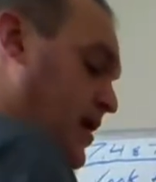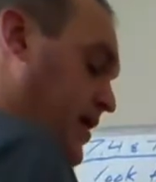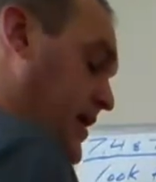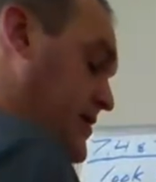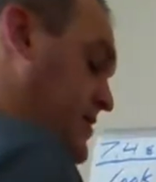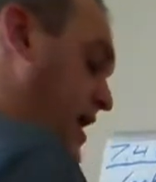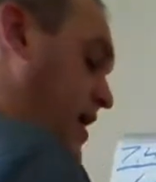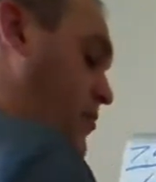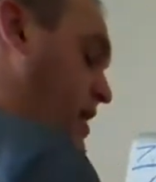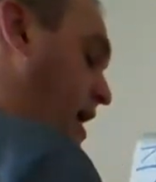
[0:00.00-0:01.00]
Let's
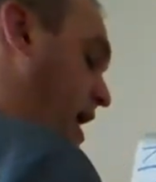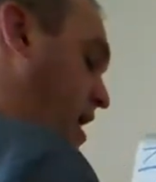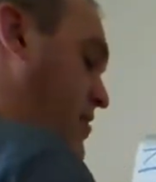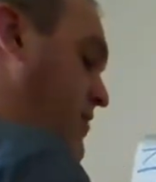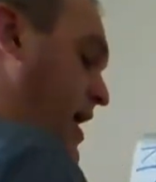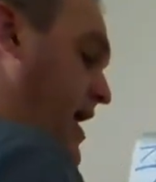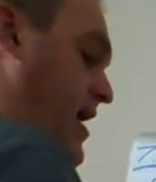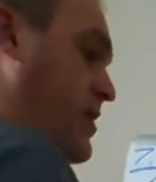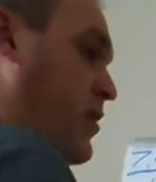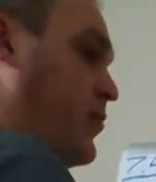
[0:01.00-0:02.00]
say we have
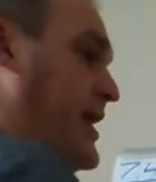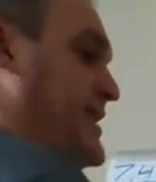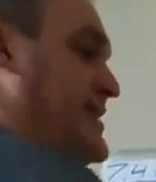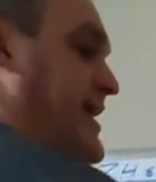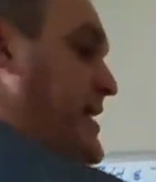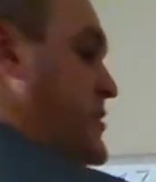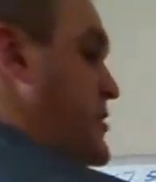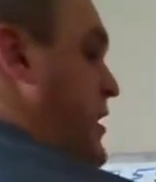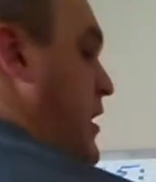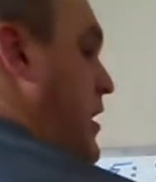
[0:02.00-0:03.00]
on the
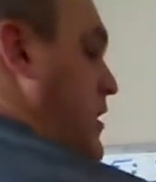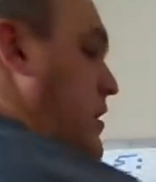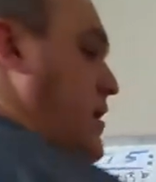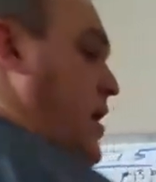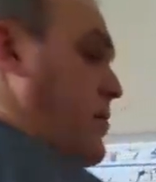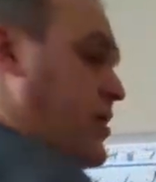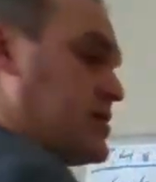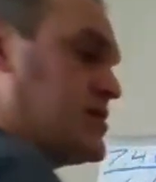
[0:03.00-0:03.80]
reteach number